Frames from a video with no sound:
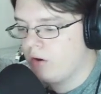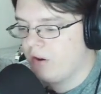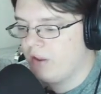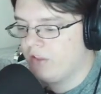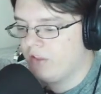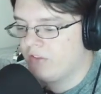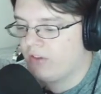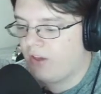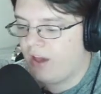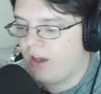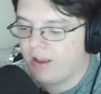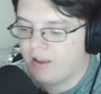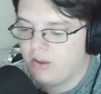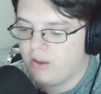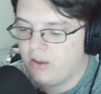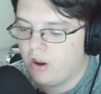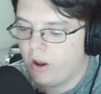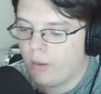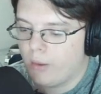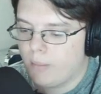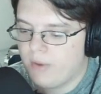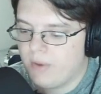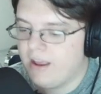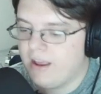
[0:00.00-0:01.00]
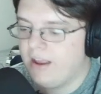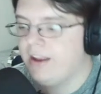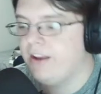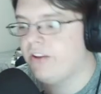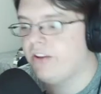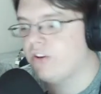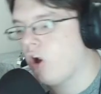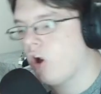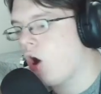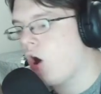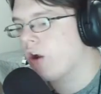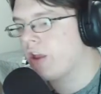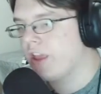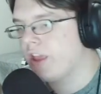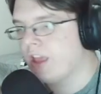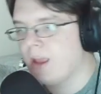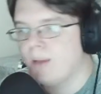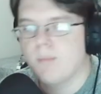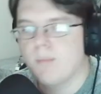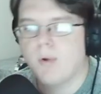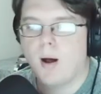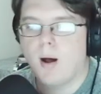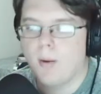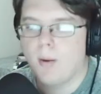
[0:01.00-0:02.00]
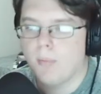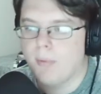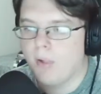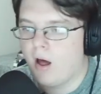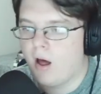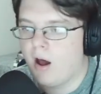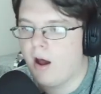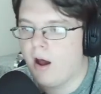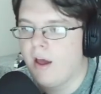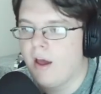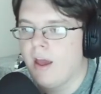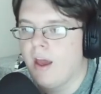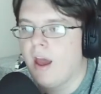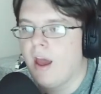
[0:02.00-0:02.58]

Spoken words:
It's like, me talking, blah, blah.